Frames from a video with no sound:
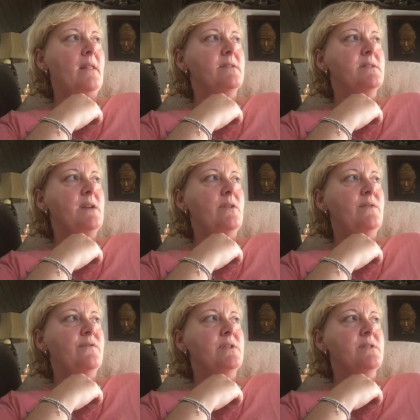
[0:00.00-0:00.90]
So,
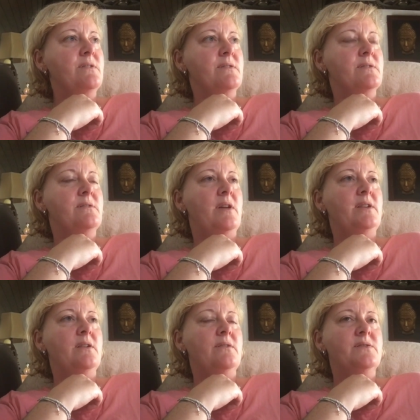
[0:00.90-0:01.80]
for instance, like,
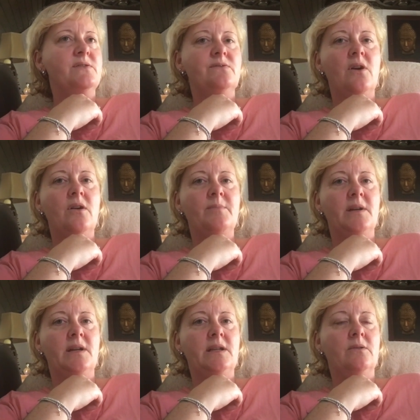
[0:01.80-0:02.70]
you know, the
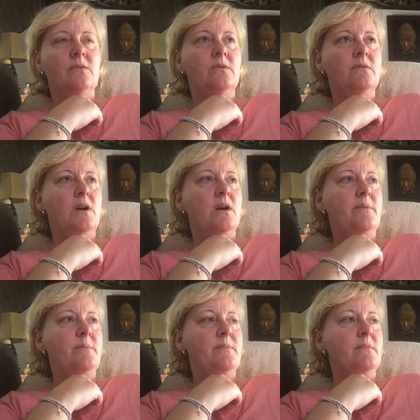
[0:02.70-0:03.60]
tsunami or,
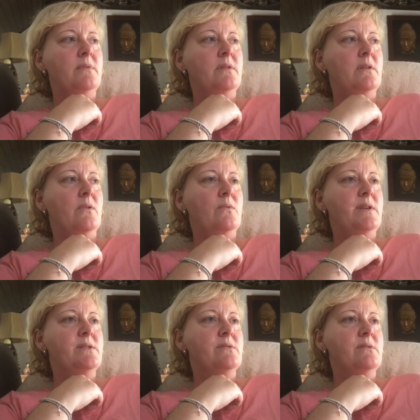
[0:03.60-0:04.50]
you know, all
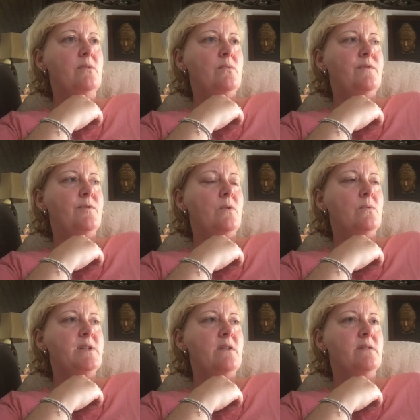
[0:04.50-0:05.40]
these
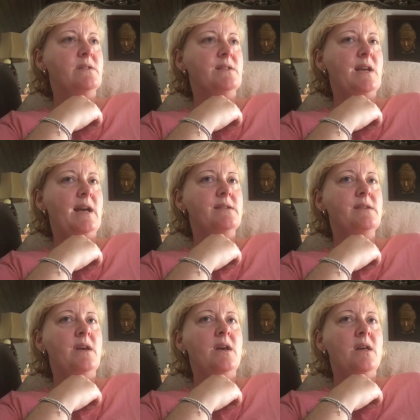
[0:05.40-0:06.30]
awful terrorist
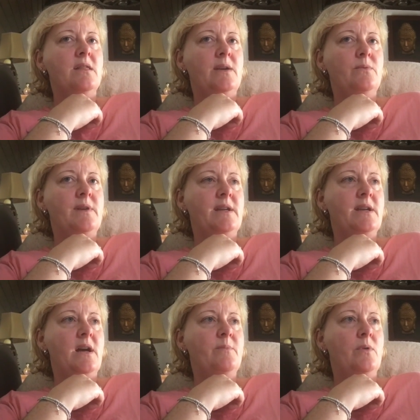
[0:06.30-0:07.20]
attacks, they
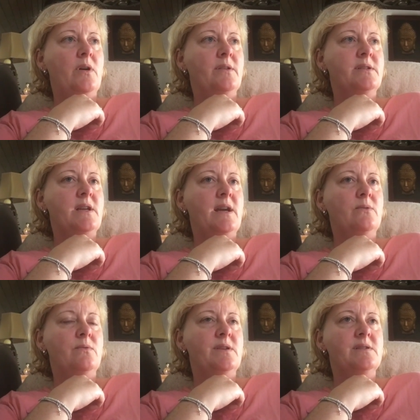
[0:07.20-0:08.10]
come and
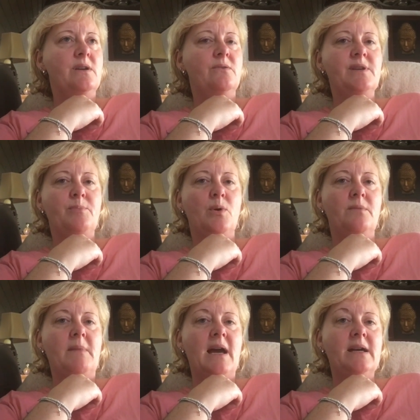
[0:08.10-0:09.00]
take all these souls up
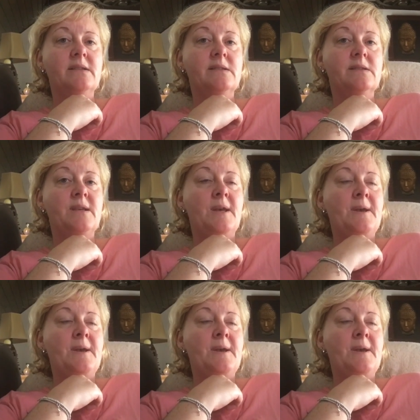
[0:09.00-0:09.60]
en masse,